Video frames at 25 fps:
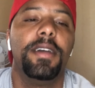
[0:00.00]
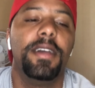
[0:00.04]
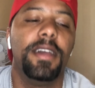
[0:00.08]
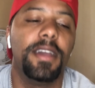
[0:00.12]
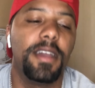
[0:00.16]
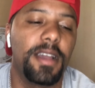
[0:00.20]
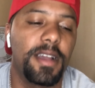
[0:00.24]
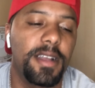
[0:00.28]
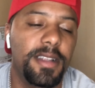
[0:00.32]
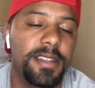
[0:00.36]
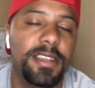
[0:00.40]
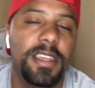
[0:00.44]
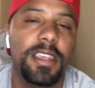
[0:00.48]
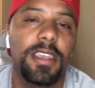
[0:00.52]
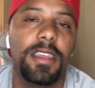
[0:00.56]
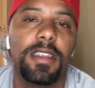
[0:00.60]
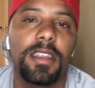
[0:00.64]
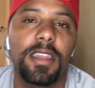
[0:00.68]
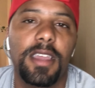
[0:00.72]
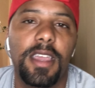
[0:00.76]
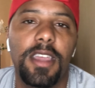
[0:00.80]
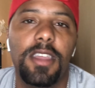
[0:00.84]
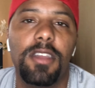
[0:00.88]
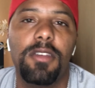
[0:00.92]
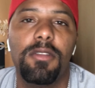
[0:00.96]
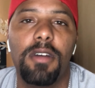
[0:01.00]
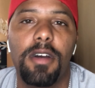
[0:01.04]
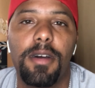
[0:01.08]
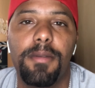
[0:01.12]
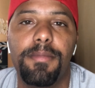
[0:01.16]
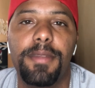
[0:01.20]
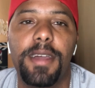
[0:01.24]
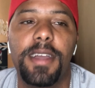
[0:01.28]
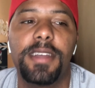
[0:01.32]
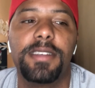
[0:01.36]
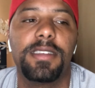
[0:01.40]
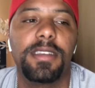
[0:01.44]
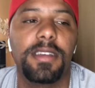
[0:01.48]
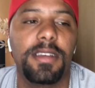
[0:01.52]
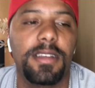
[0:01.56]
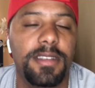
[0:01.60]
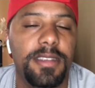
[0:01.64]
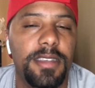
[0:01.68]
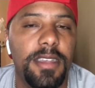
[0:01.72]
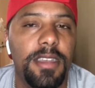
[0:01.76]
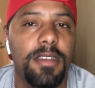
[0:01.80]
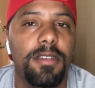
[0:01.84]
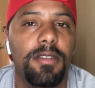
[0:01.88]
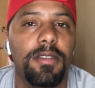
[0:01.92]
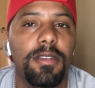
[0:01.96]
and continue to give you updates and
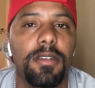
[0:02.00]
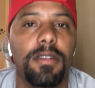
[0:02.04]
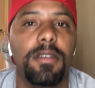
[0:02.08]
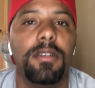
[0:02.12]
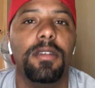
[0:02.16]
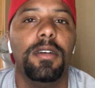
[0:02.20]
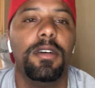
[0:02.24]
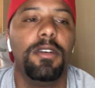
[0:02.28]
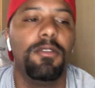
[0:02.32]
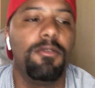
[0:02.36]
continue to